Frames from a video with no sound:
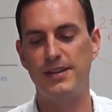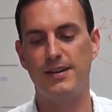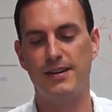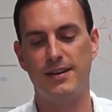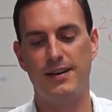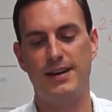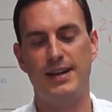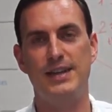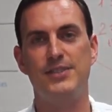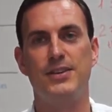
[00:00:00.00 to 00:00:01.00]
here
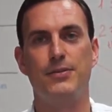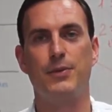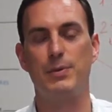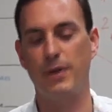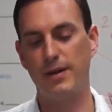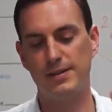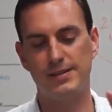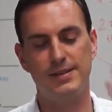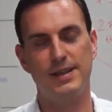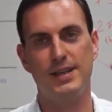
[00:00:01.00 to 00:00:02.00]
each have three
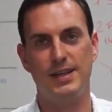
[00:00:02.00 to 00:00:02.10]
parts.